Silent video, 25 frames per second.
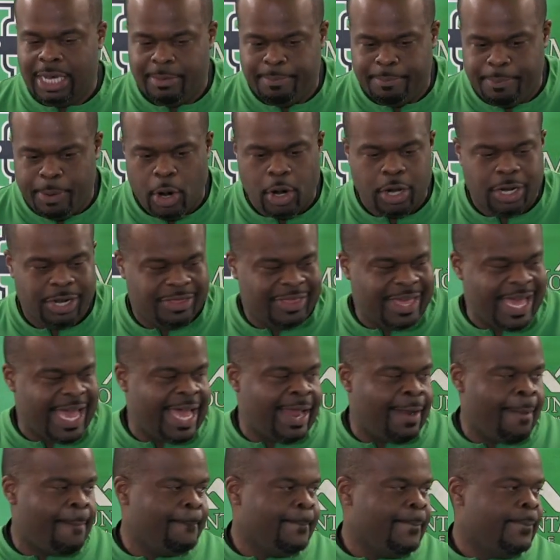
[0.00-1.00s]
Part of
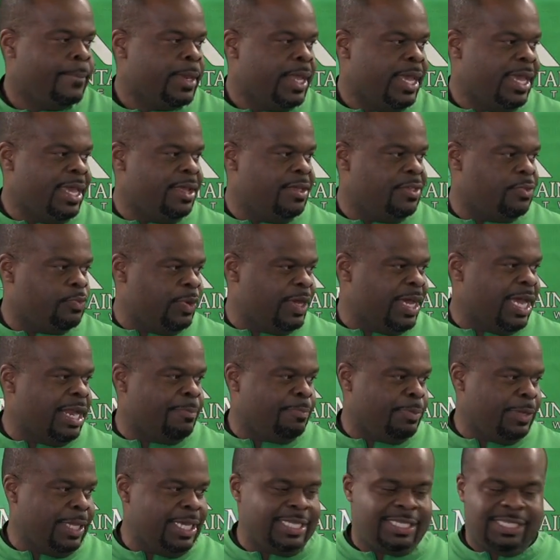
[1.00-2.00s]
that is we got to
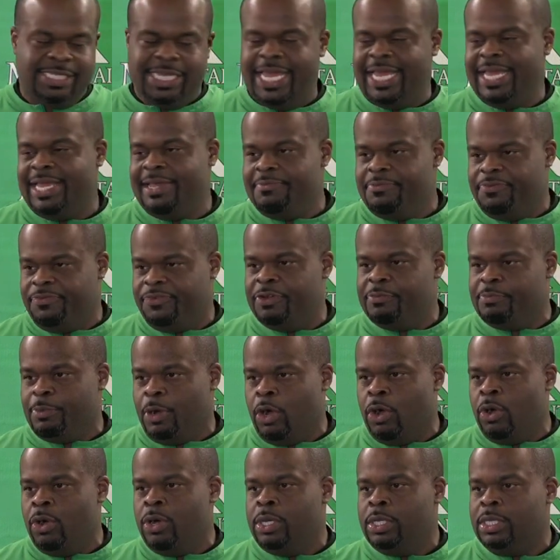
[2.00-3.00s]
play team
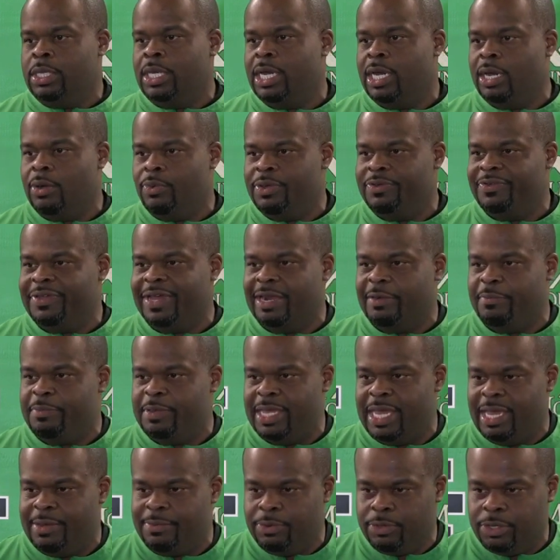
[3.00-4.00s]
football. We've got to
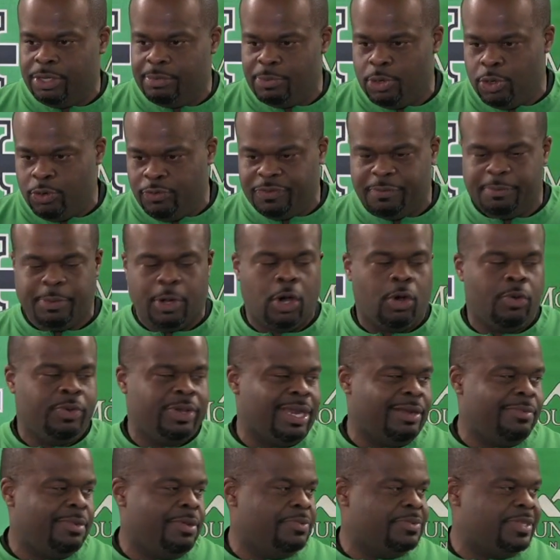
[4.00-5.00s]
be able to move the ball. We
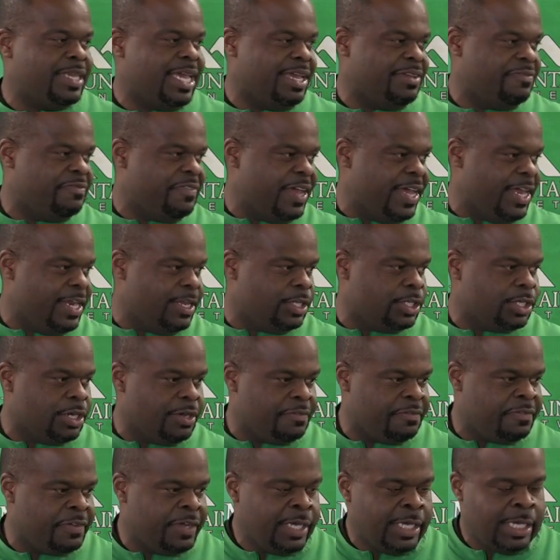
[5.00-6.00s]
got to be able to take advantage
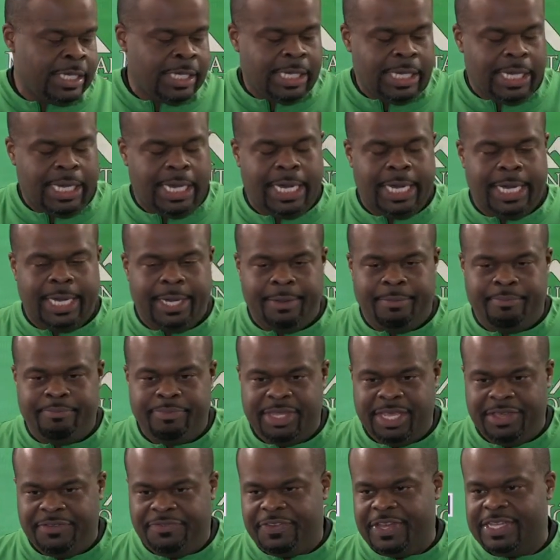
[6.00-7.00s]
of
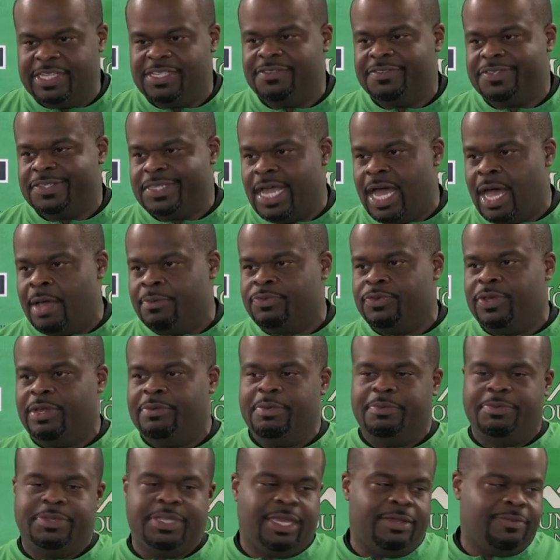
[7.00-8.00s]
defensive stops. We got
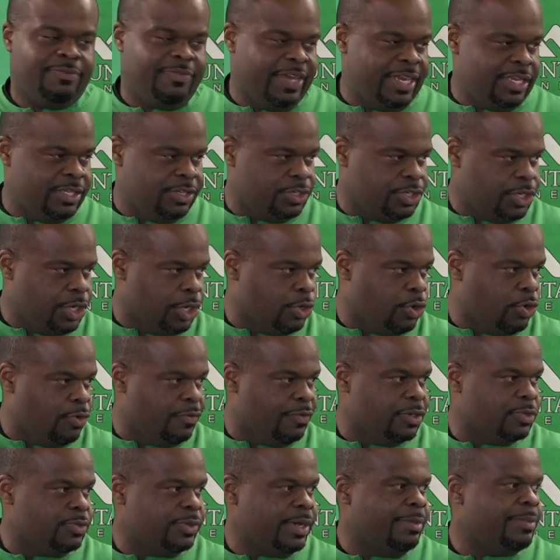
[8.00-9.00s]
to be able to take advantage of
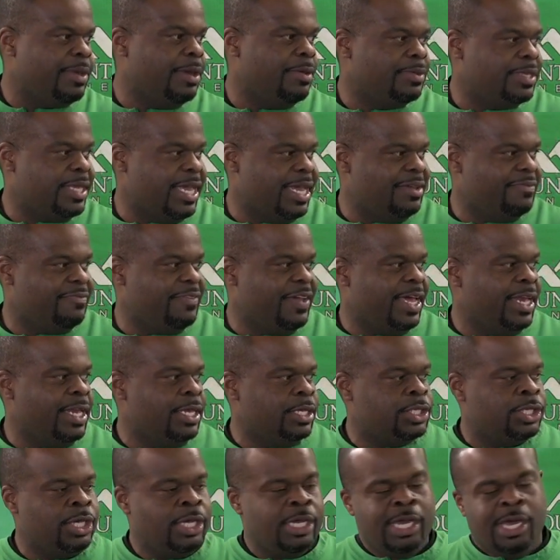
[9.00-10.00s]
turnovers. We got to be able to take
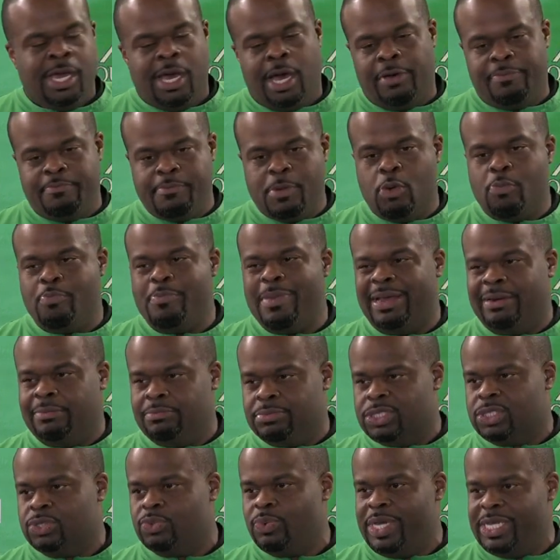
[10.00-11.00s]
advantage of momentum
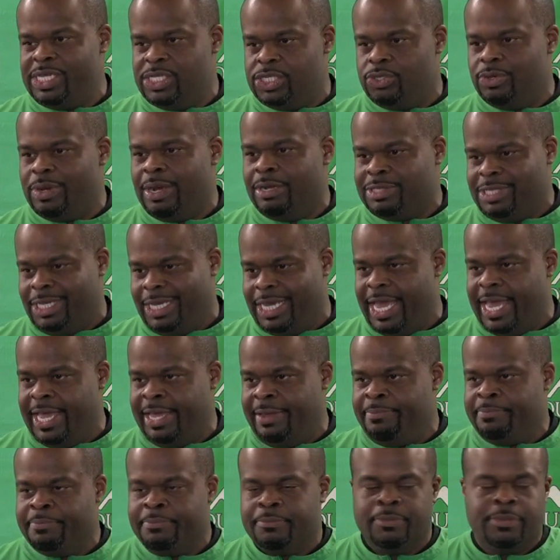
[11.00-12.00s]
swings throughout the
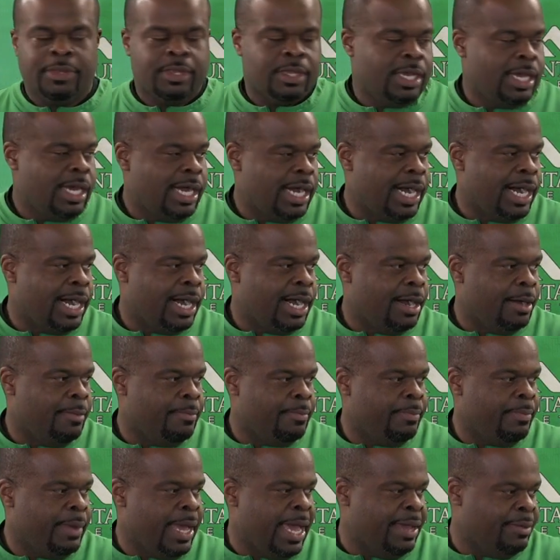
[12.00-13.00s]
game.
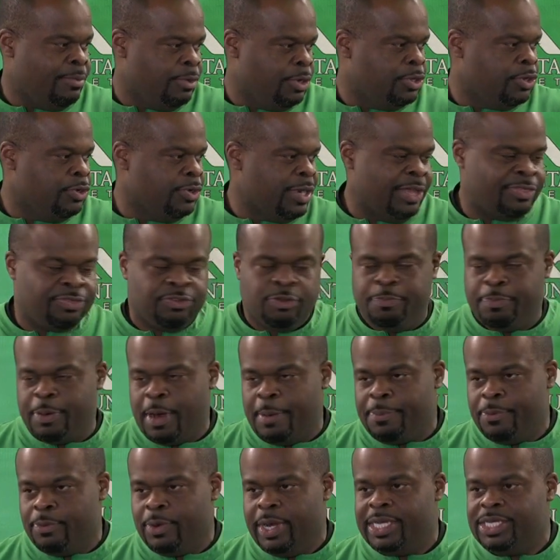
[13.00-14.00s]
And we do that through
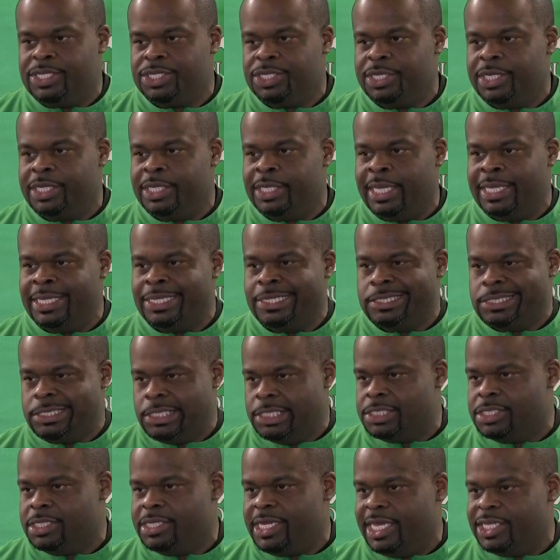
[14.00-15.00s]
preparation and
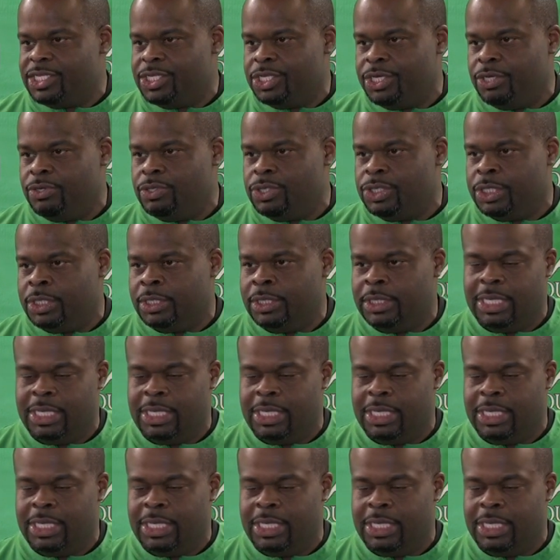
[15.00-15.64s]
consistent execution.